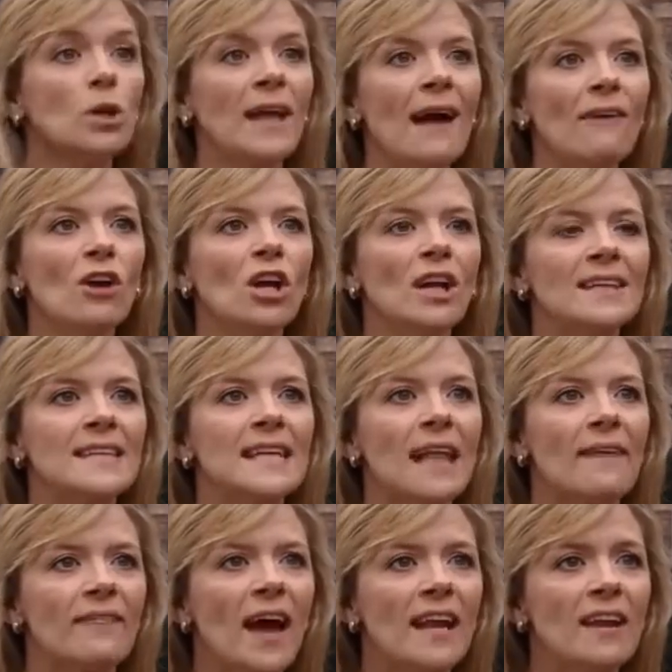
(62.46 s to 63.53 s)
Well, carry on acting
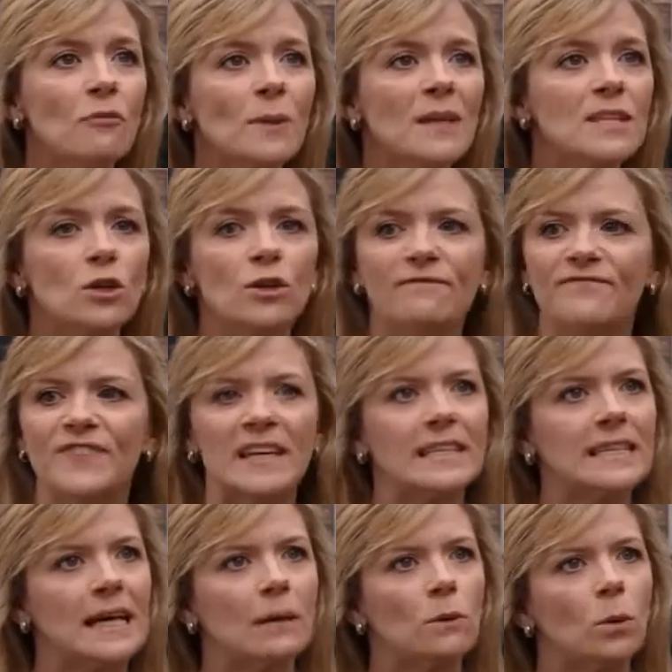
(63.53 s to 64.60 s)
like that and everybody's going to
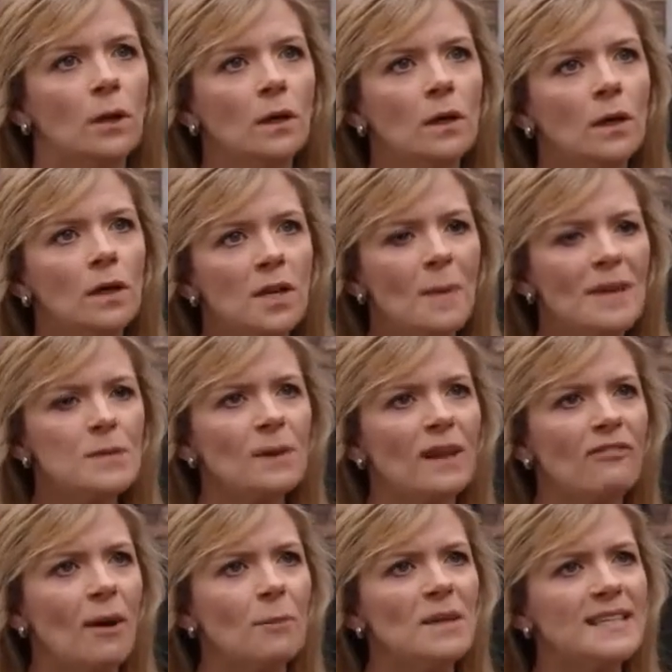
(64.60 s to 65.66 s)
find out. You may as well
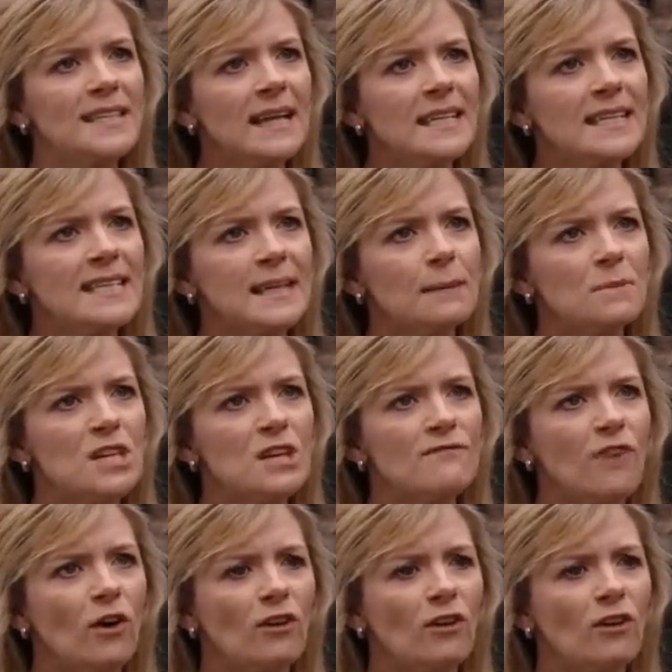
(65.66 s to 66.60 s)
have rammed the daddy stamp to your